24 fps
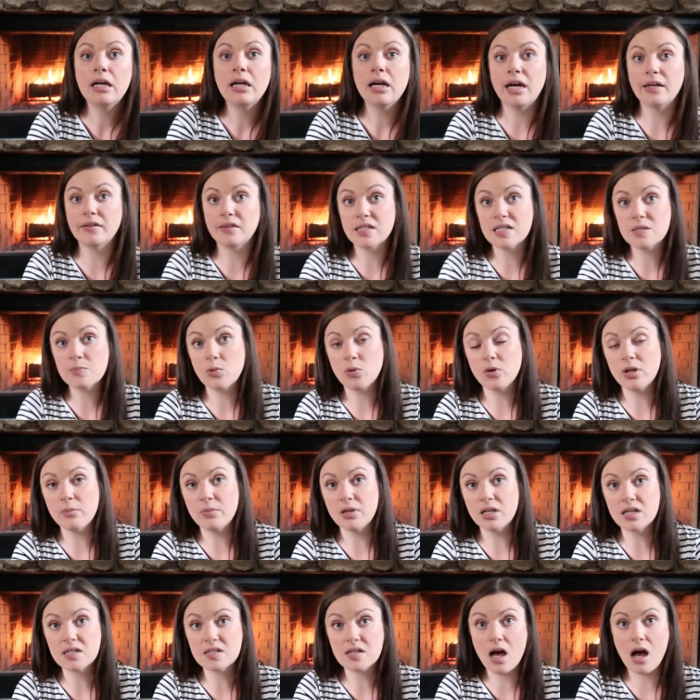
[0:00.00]
at this point
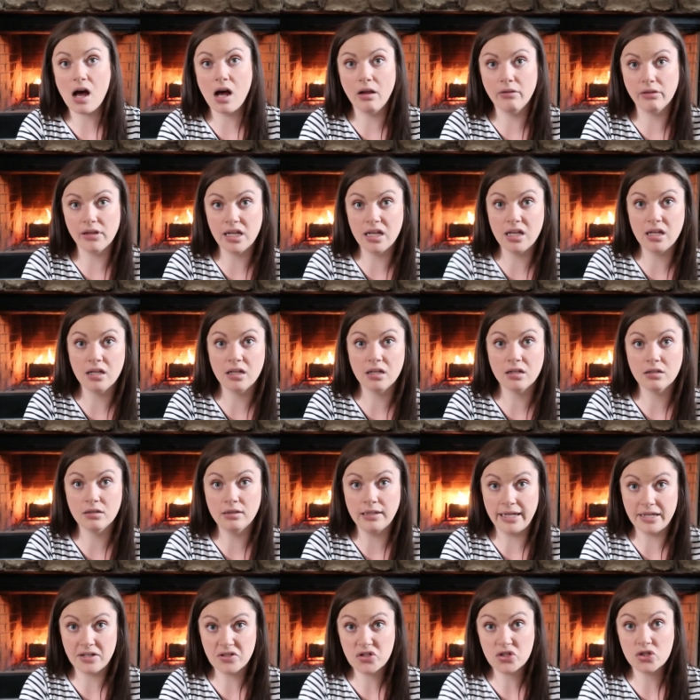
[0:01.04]
because Holley
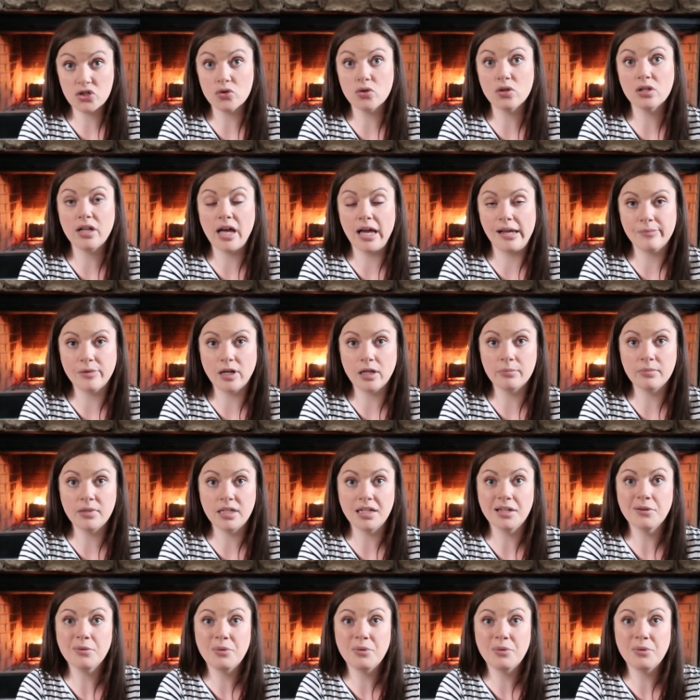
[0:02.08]
likes to climb on me